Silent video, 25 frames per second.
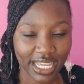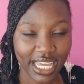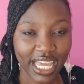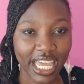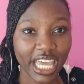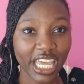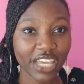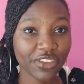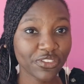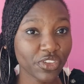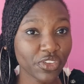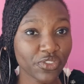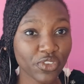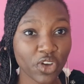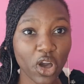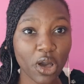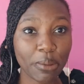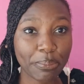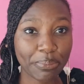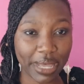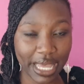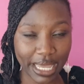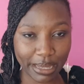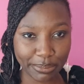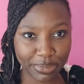If you've got
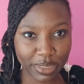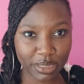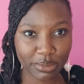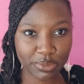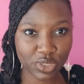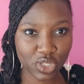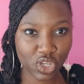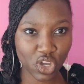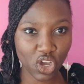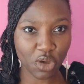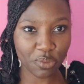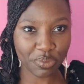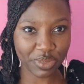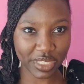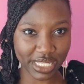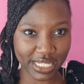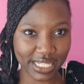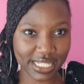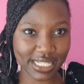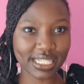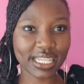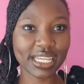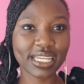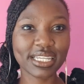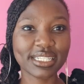a peplum top that
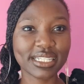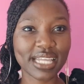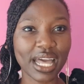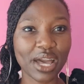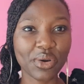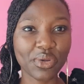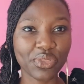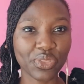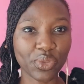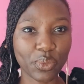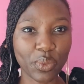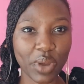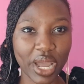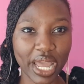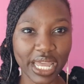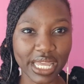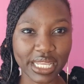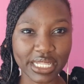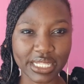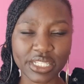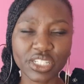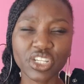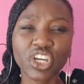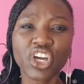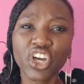sticks out at the
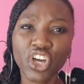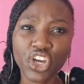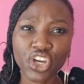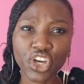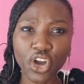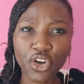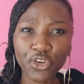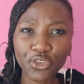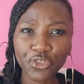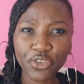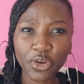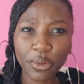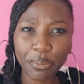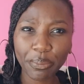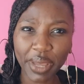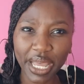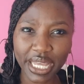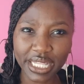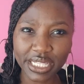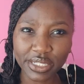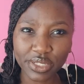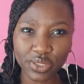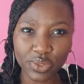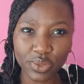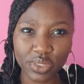waist, go for a
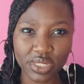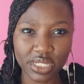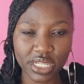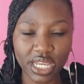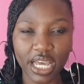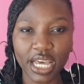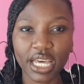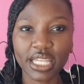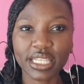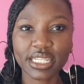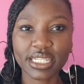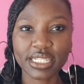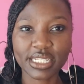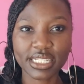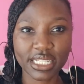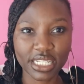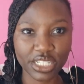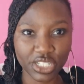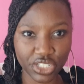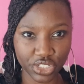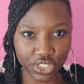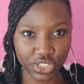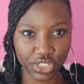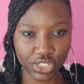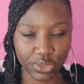pencil skirt that
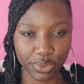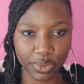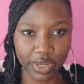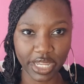cinches you